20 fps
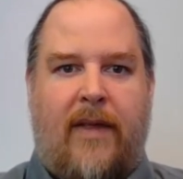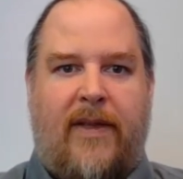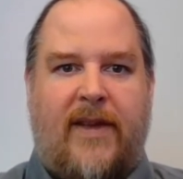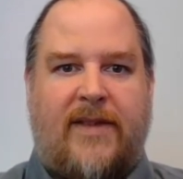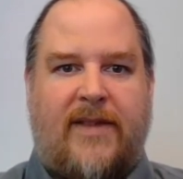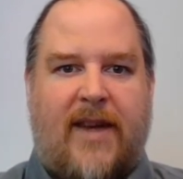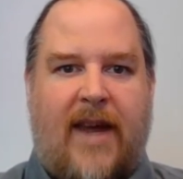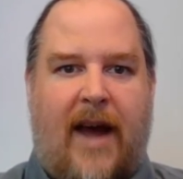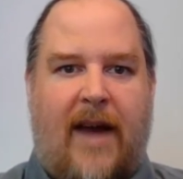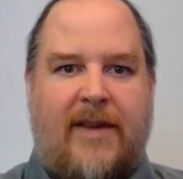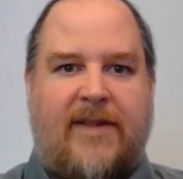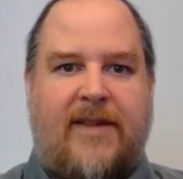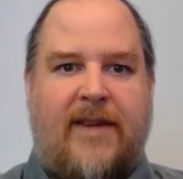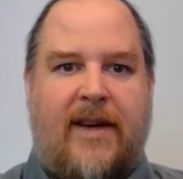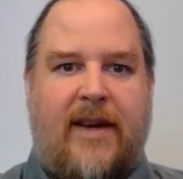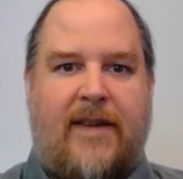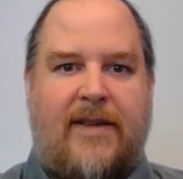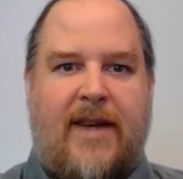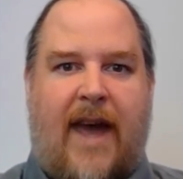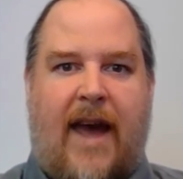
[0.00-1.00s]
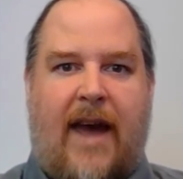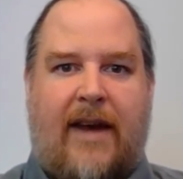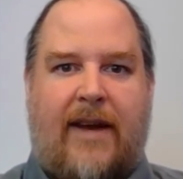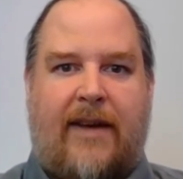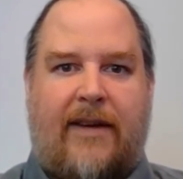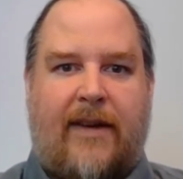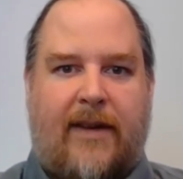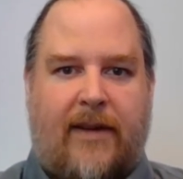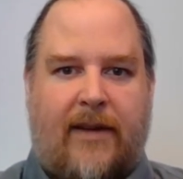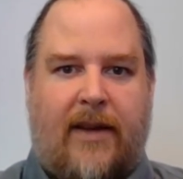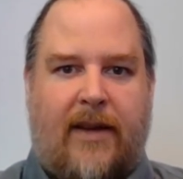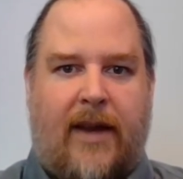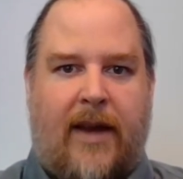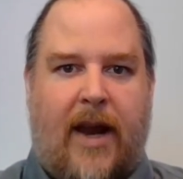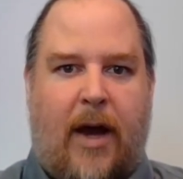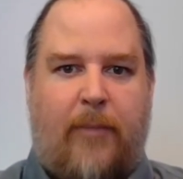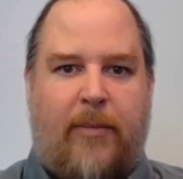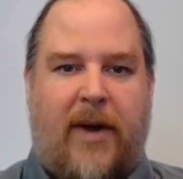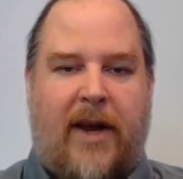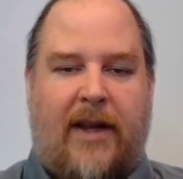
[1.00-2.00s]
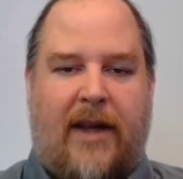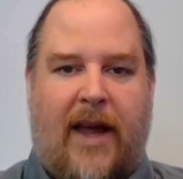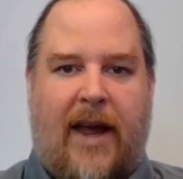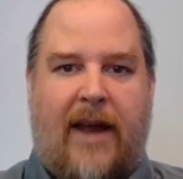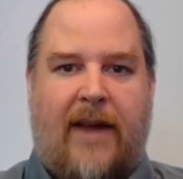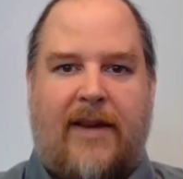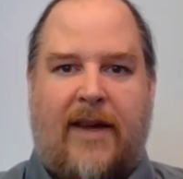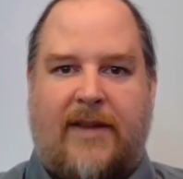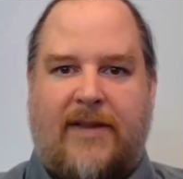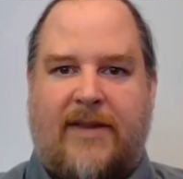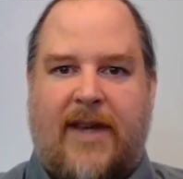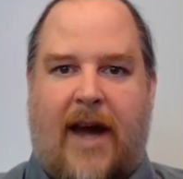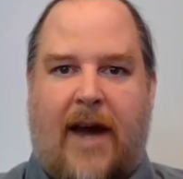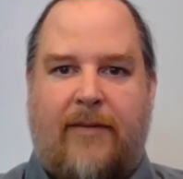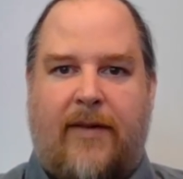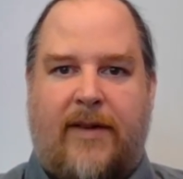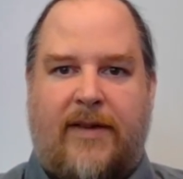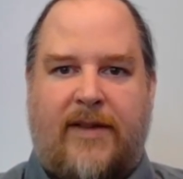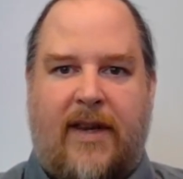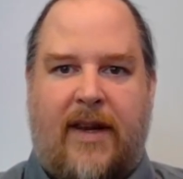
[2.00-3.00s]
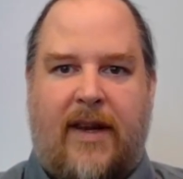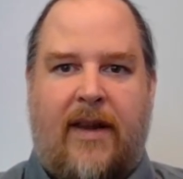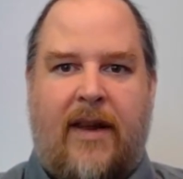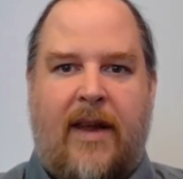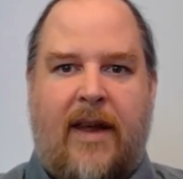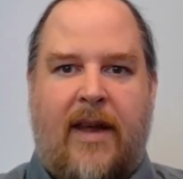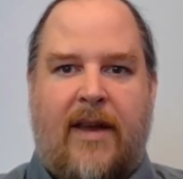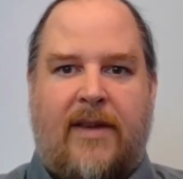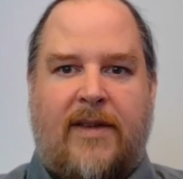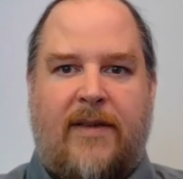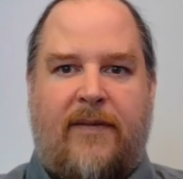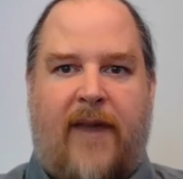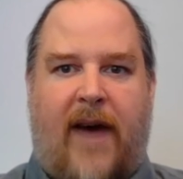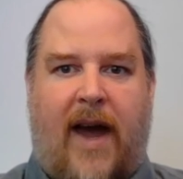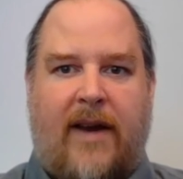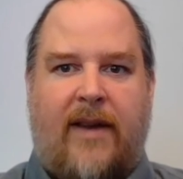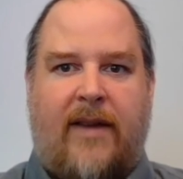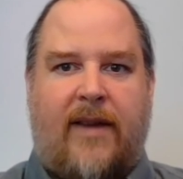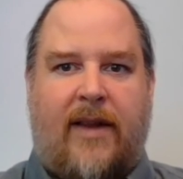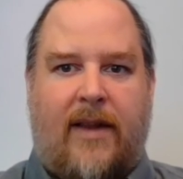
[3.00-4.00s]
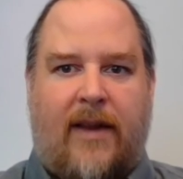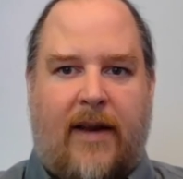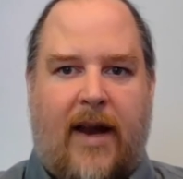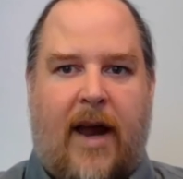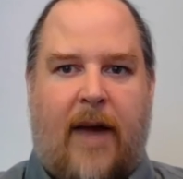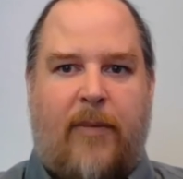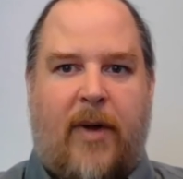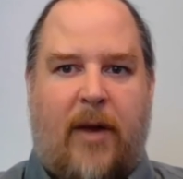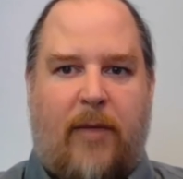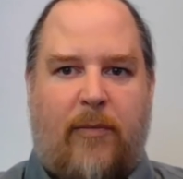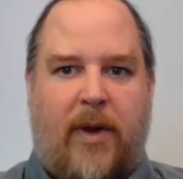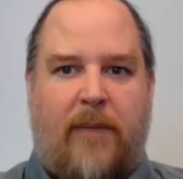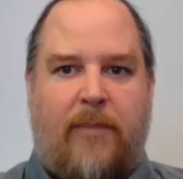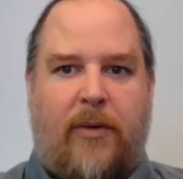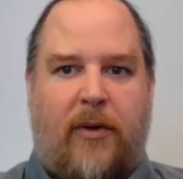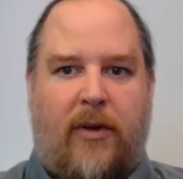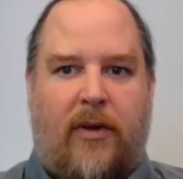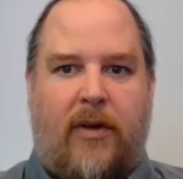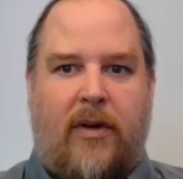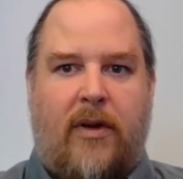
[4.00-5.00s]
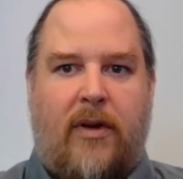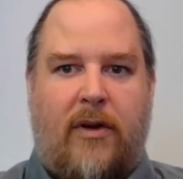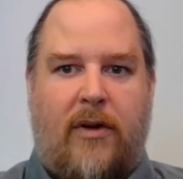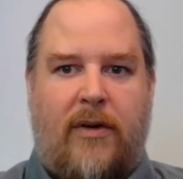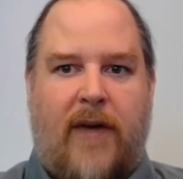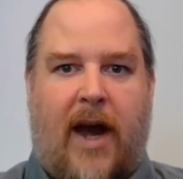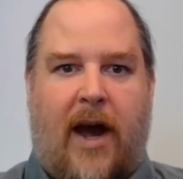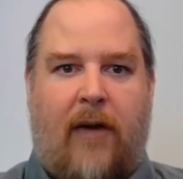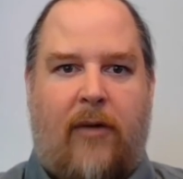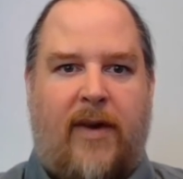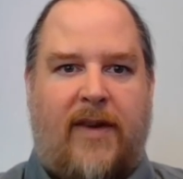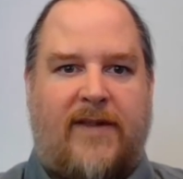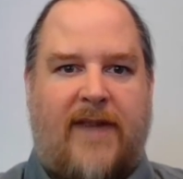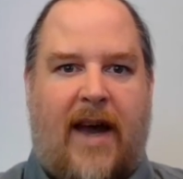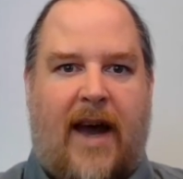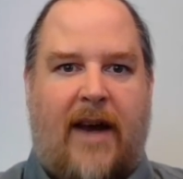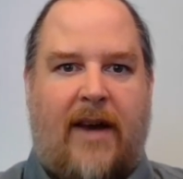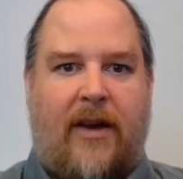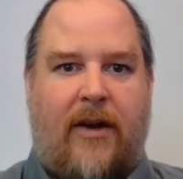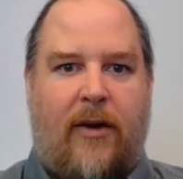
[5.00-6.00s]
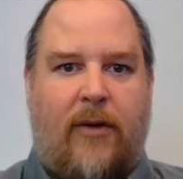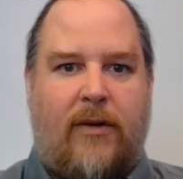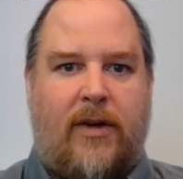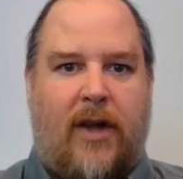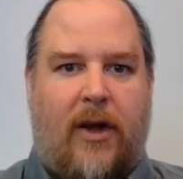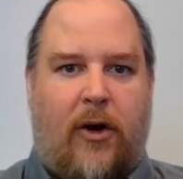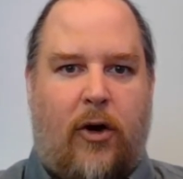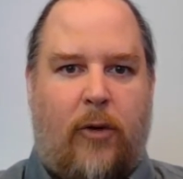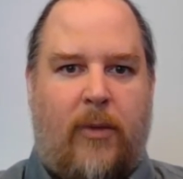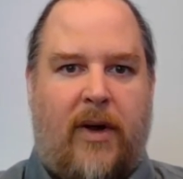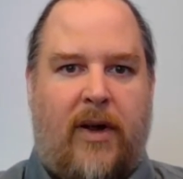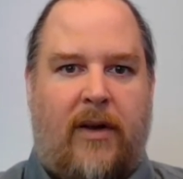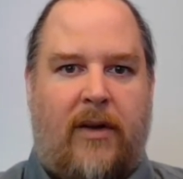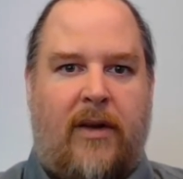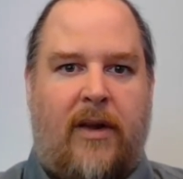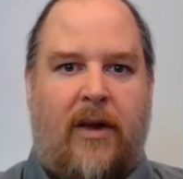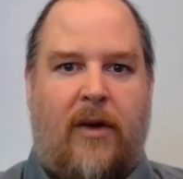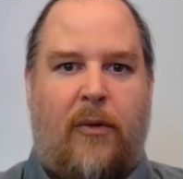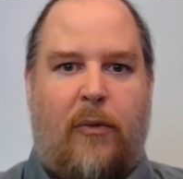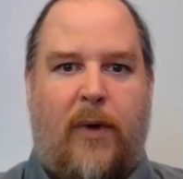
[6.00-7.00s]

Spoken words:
This constant attack on Lenape land and sovereignty divided the Lenape people, who now reside in Oklahoma,